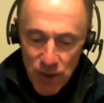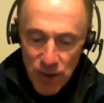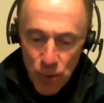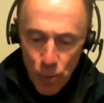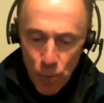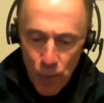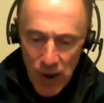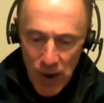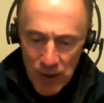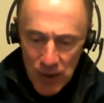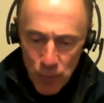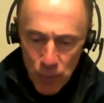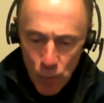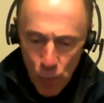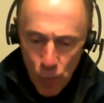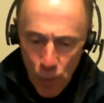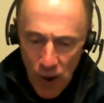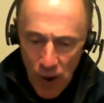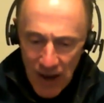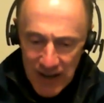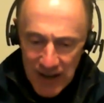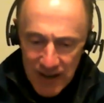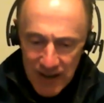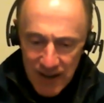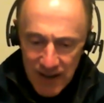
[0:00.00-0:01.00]
when
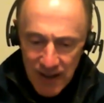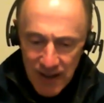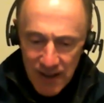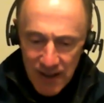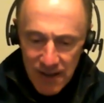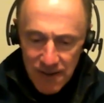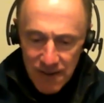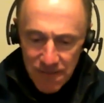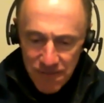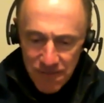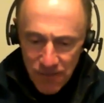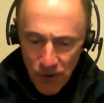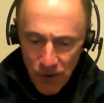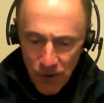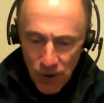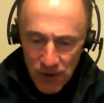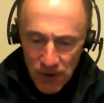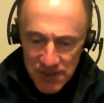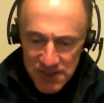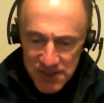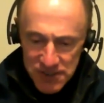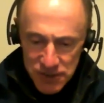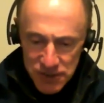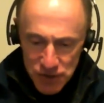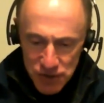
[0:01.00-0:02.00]
one
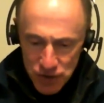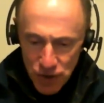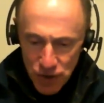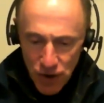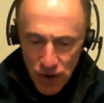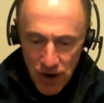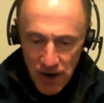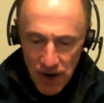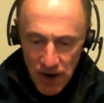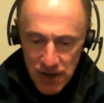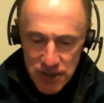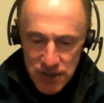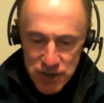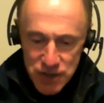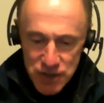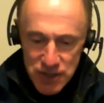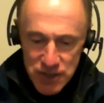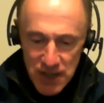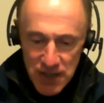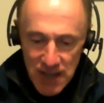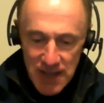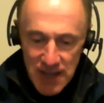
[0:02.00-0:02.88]
false charge